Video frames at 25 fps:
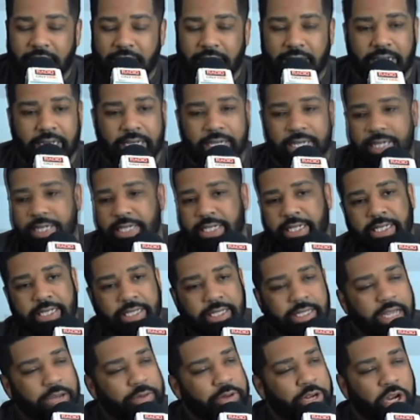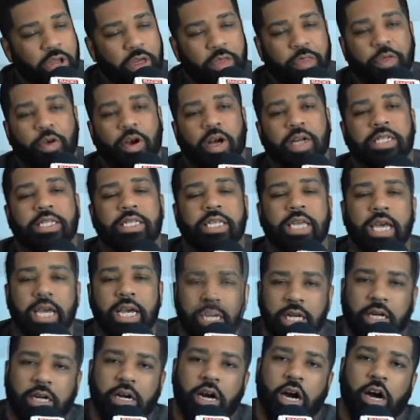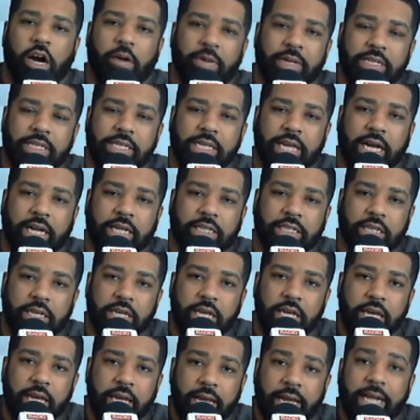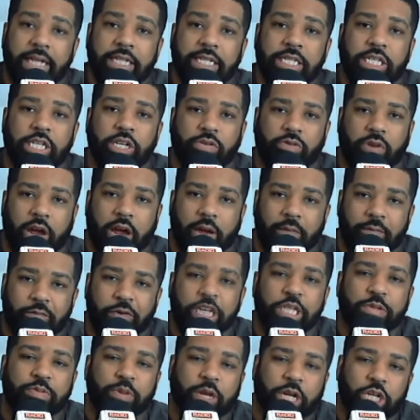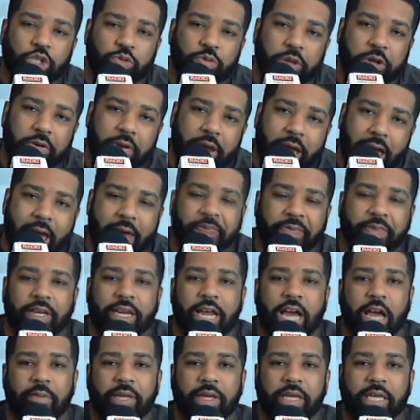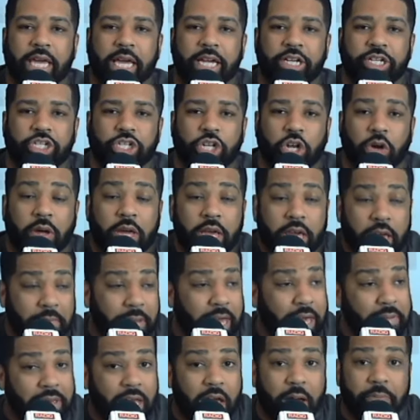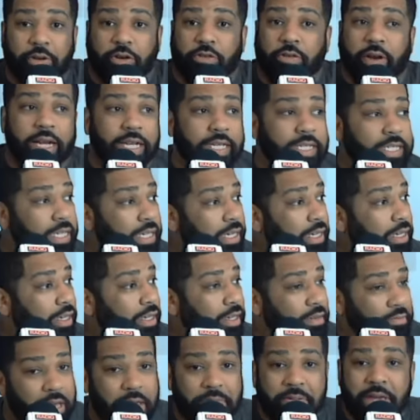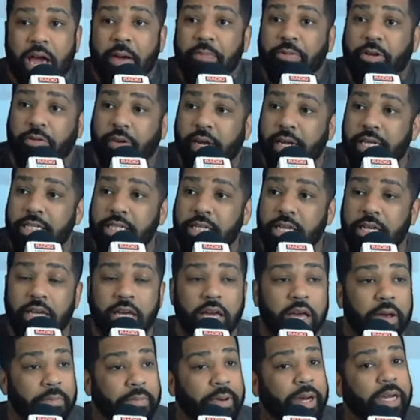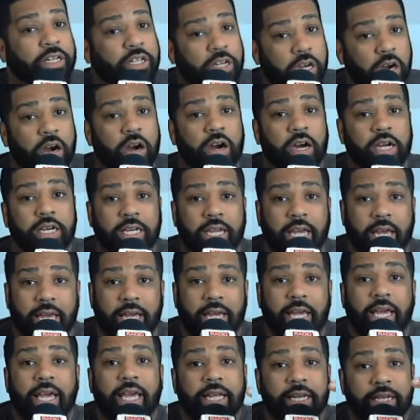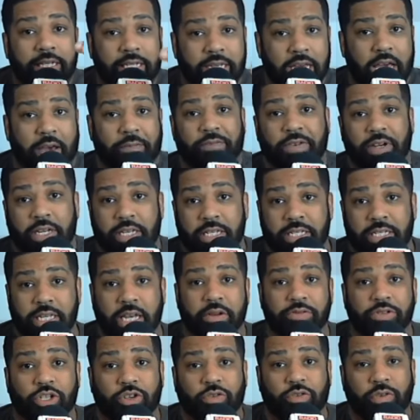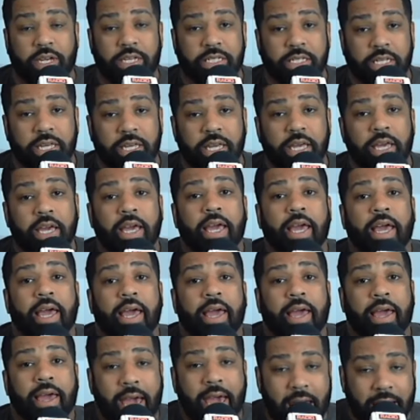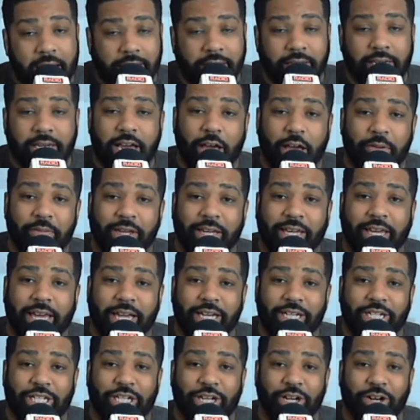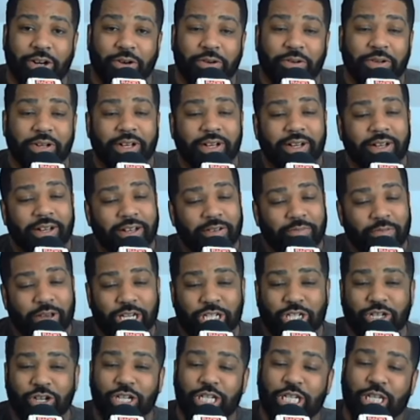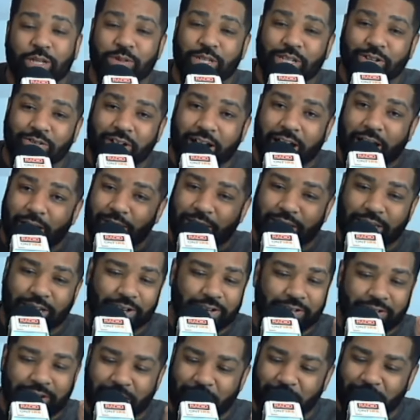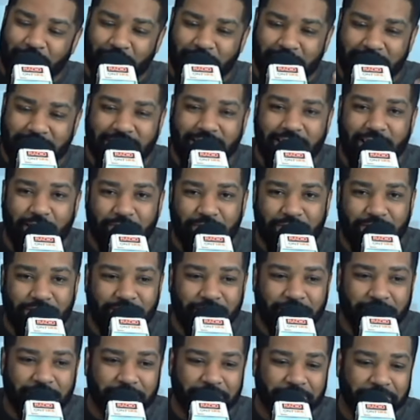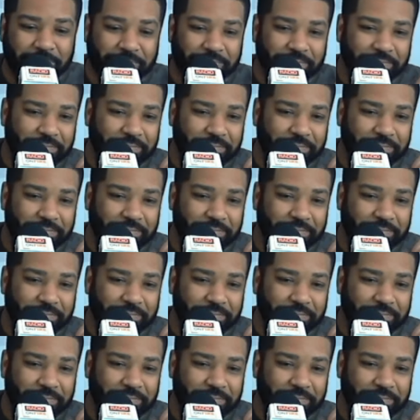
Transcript: Let me know your thoughts in the comment section, Instagram, Facebook, and Twitter, at The Diamond K Show. Maybe I'm crazy. Maybe I'm crazy. But Kanye definitely sounds crazy. At The Diamond K Show, make sure you subscribe so you never miss an episode.